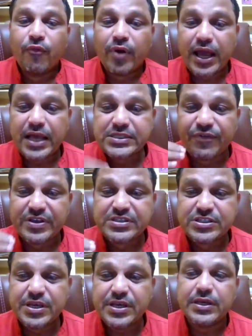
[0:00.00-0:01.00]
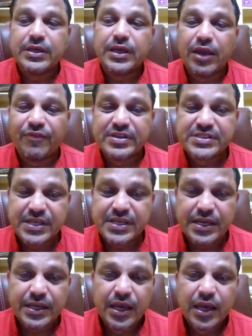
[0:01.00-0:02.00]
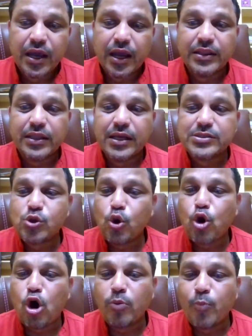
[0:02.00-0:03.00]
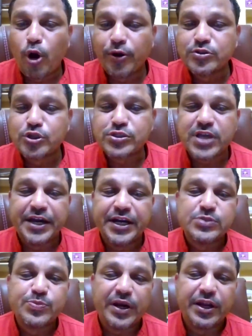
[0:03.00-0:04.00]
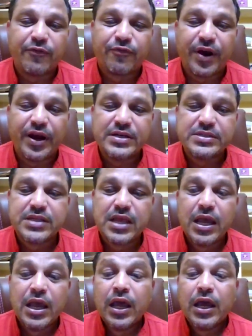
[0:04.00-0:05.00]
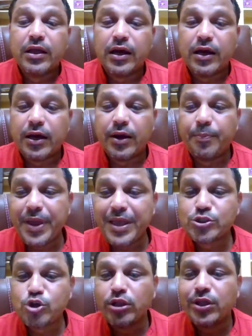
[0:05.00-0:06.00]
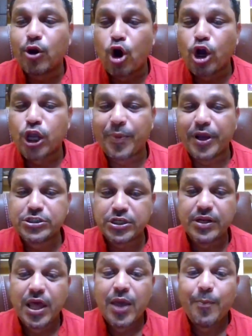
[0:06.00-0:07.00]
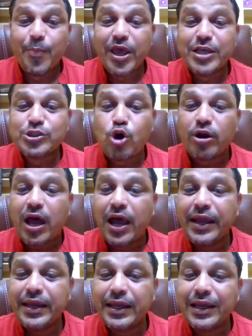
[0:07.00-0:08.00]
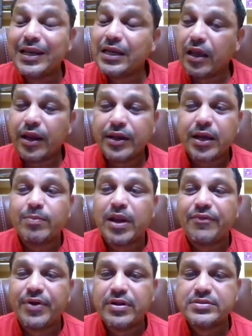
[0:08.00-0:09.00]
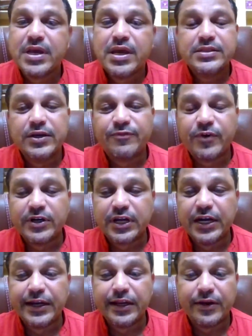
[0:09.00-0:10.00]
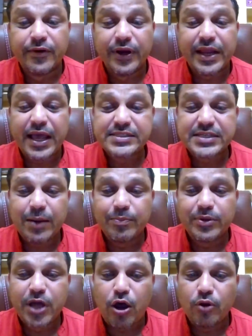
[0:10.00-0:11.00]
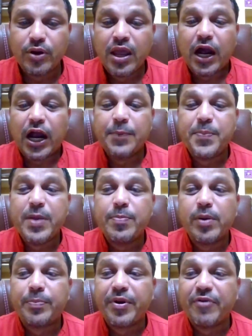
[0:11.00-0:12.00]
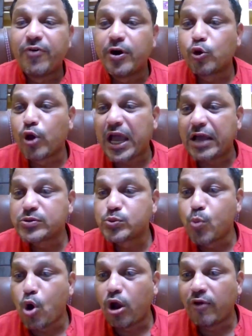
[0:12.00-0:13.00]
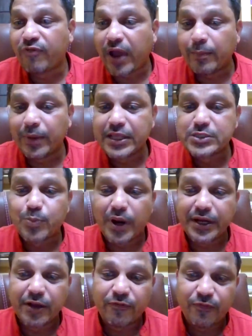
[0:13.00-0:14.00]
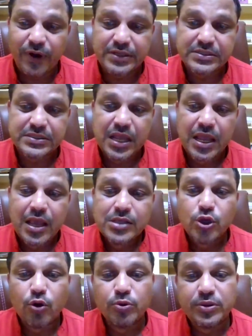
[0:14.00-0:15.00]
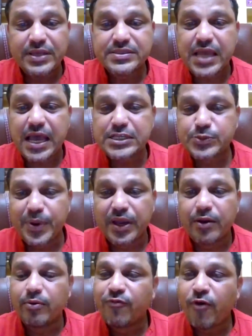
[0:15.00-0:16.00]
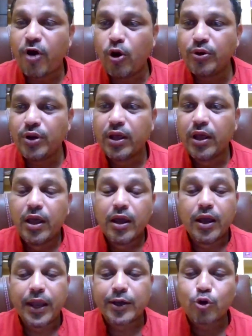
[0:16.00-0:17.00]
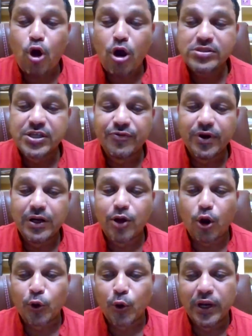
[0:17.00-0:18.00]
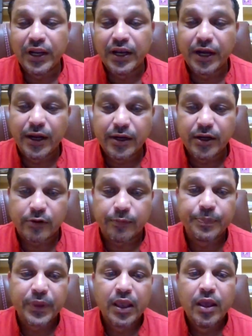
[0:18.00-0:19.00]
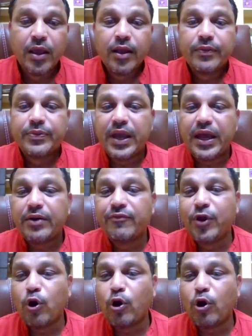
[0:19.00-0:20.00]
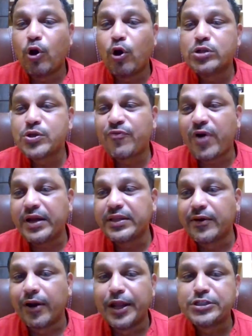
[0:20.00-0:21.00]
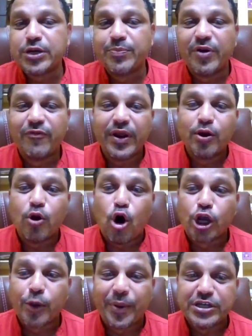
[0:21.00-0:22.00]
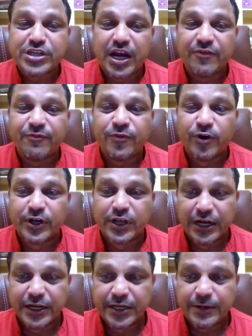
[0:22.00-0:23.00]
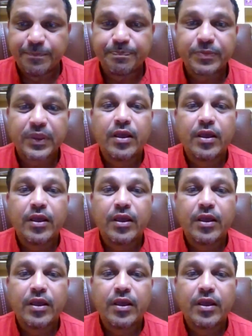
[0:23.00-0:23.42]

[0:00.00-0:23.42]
Whereas if we see in the so-called modern societies, my dear friends, based on their occupation, based on high income levels, the fertility rate has come down and people prefer to have small families, my dear friends. So this has been found across the world, not only in India. Then we also find the relation between occupation and fertility.